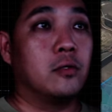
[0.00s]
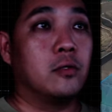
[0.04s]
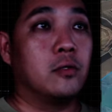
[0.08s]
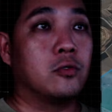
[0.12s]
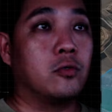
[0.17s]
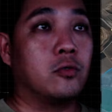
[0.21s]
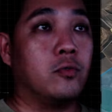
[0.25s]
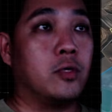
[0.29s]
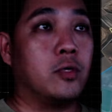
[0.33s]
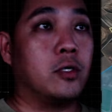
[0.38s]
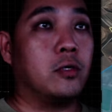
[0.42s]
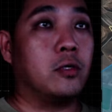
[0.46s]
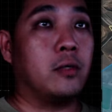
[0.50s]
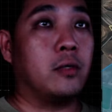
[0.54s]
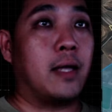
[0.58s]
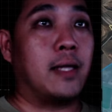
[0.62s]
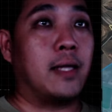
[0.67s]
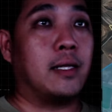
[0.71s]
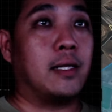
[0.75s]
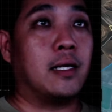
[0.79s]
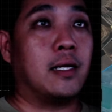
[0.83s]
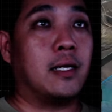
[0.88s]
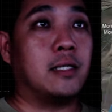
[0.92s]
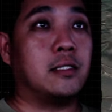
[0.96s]
So we're going to
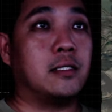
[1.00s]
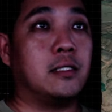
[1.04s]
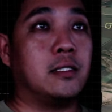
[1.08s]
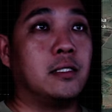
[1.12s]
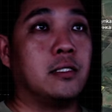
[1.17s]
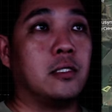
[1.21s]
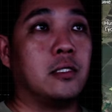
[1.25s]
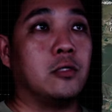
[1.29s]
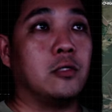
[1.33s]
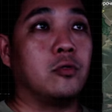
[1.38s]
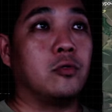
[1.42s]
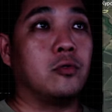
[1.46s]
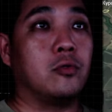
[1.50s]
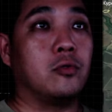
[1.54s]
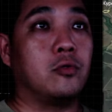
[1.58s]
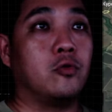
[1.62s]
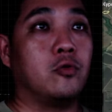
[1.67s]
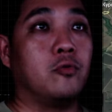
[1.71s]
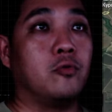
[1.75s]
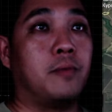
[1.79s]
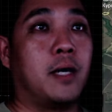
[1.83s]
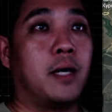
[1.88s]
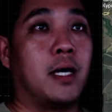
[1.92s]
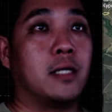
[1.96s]
analyze this into
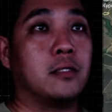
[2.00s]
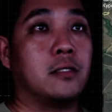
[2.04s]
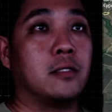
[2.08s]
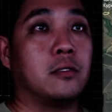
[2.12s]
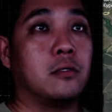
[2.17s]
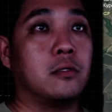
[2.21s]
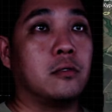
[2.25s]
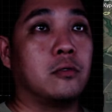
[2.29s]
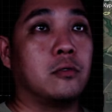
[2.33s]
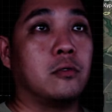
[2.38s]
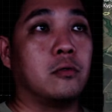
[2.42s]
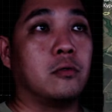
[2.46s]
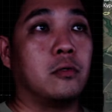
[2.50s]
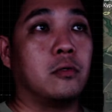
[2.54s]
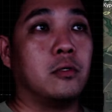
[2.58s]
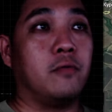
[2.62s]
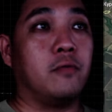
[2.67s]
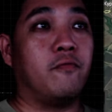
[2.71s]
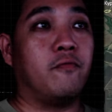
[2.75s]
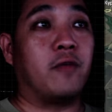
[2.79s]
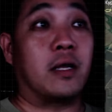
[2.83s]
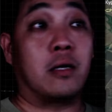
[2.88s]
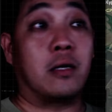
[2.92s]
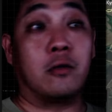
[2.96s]
two parts. So
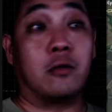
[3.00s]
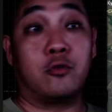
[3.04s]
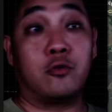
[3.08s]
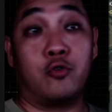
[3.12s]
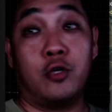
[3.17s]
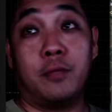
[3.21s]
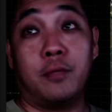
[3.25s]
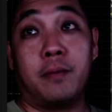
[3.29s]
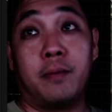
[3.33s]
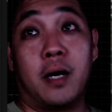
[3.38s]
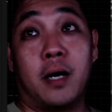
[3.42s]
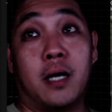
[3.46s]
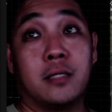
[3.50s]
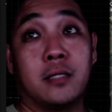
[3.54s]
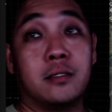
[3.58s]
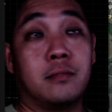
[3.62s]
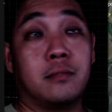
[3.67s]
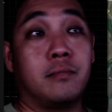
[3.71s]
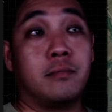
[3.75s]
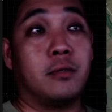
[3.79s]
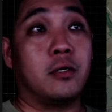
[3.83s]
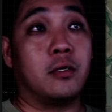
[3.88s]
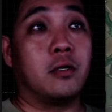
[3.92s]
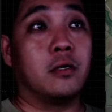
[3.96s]
in fact, or three parts,
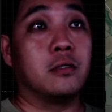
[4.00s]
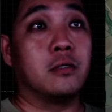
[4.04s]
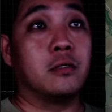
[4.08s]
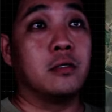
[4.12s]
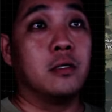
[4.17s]
because